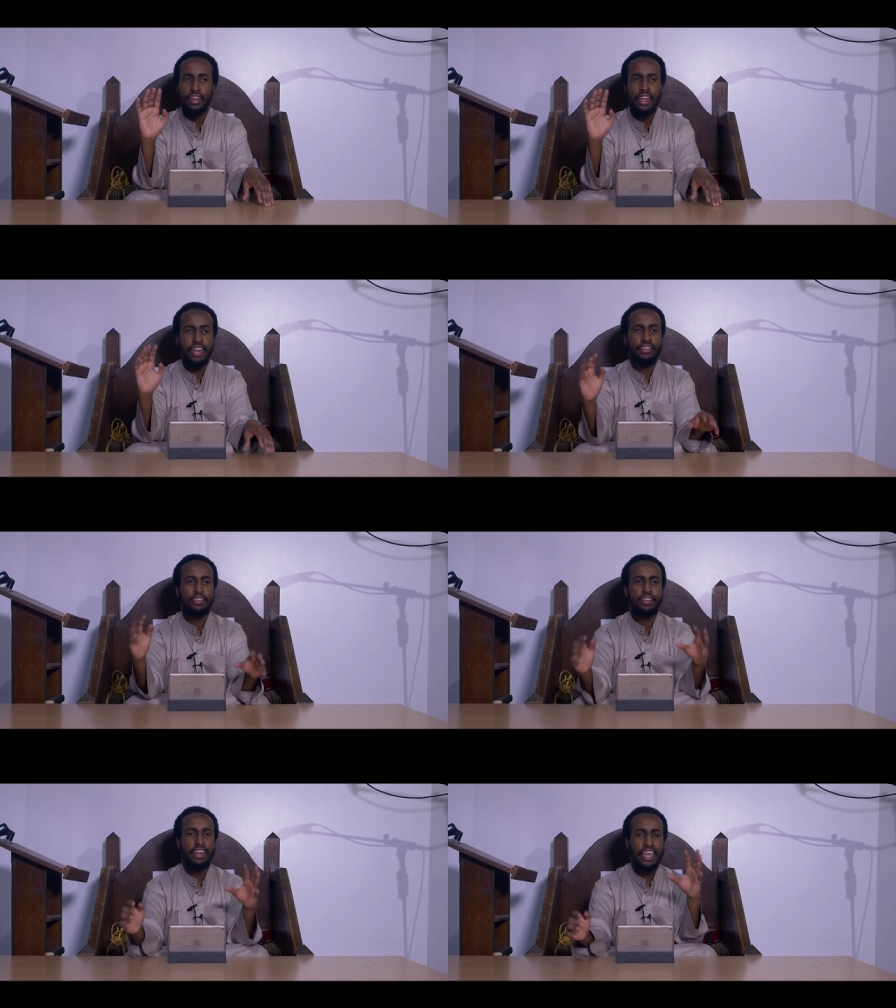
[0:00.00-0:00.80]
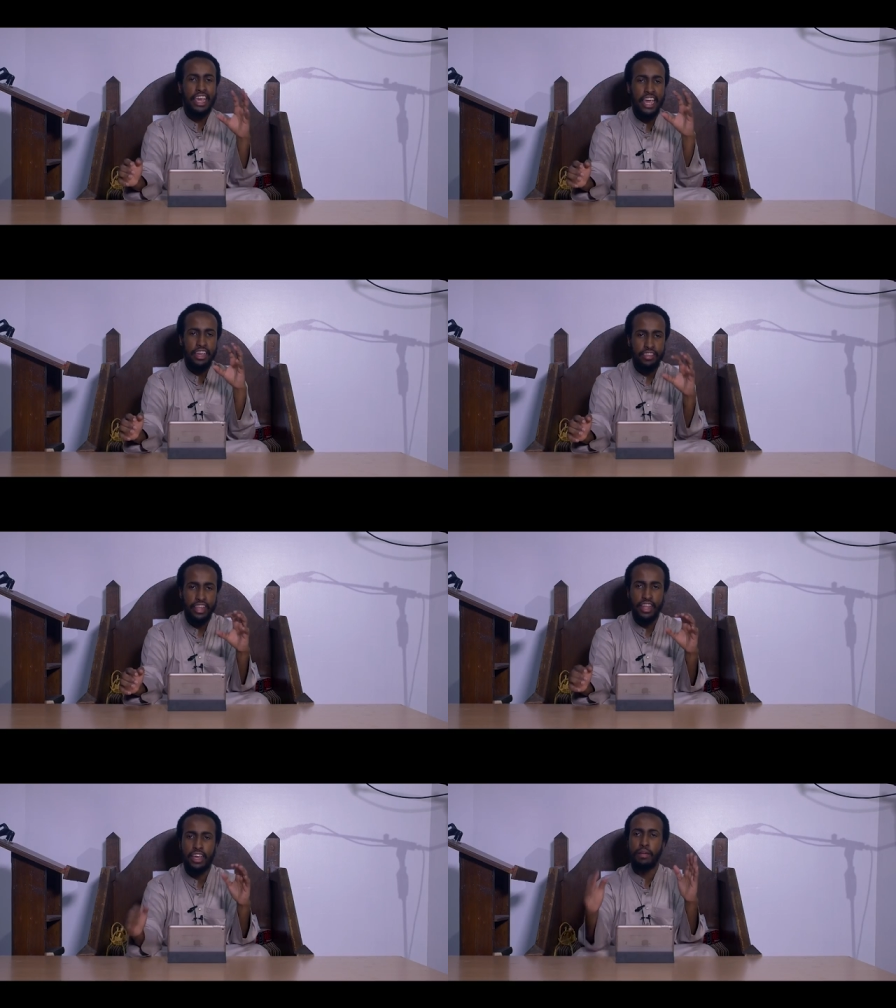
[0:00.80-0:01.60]
that it's
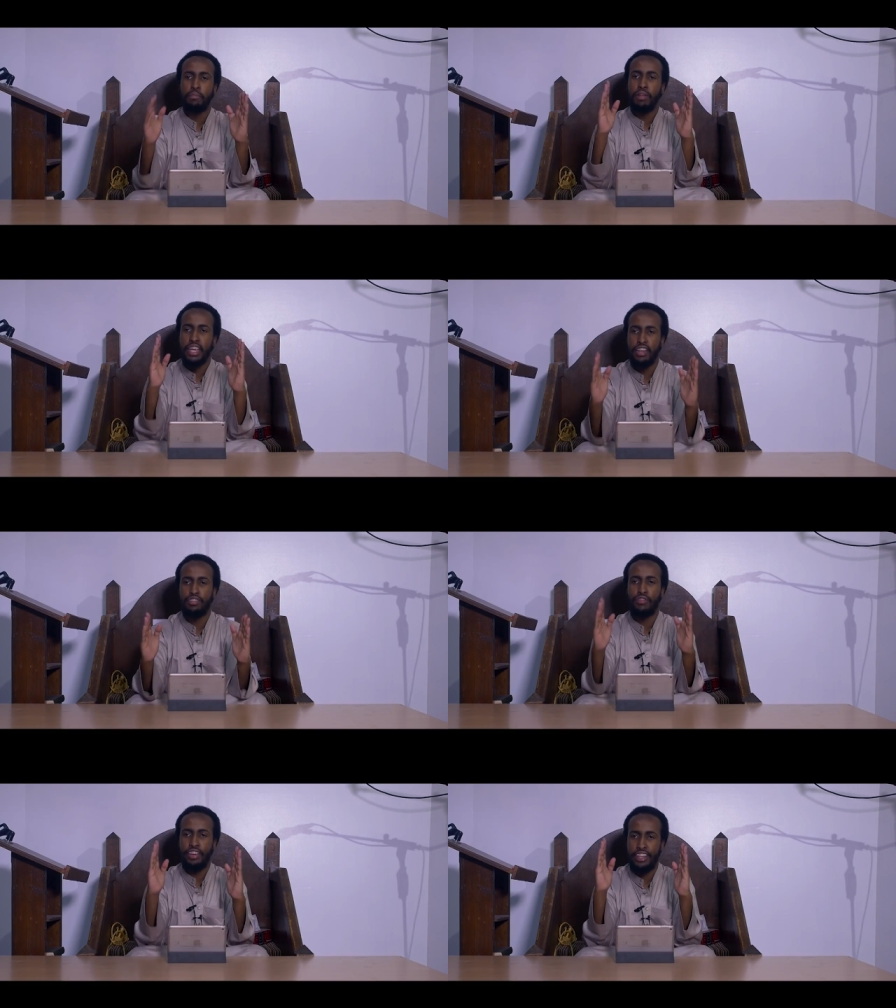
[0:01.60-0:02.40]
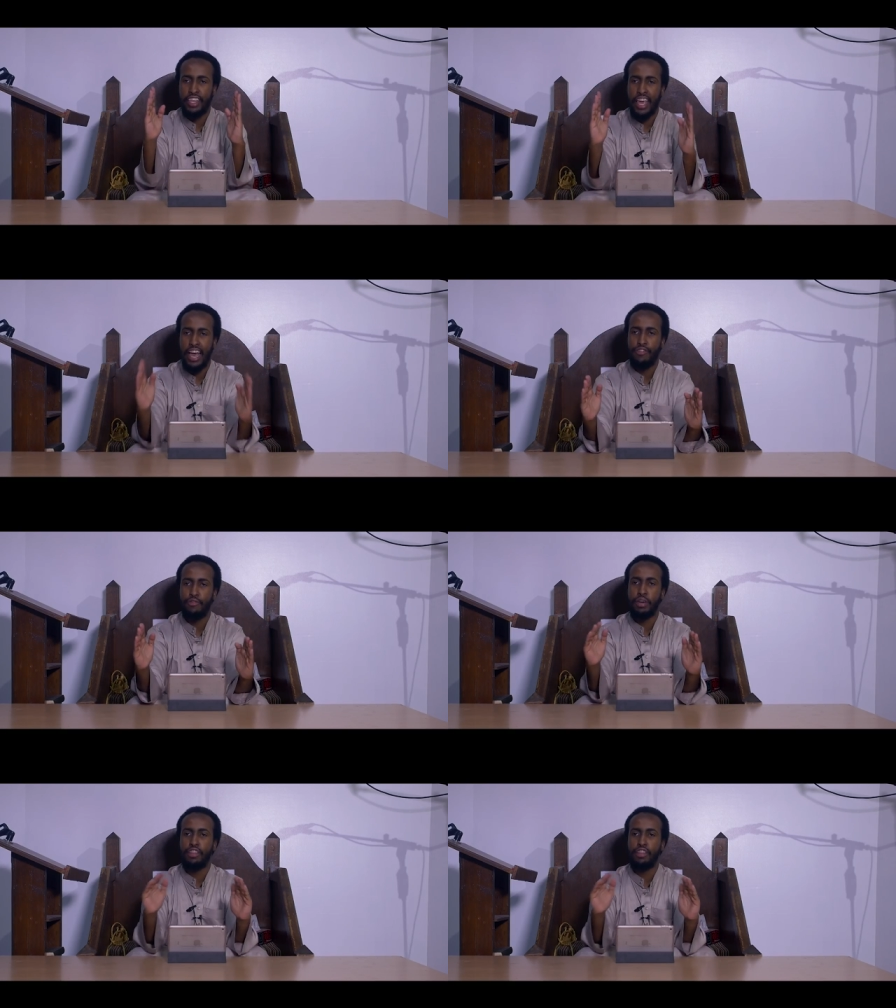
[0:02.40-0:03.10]
negating the completeness of i'tikaf,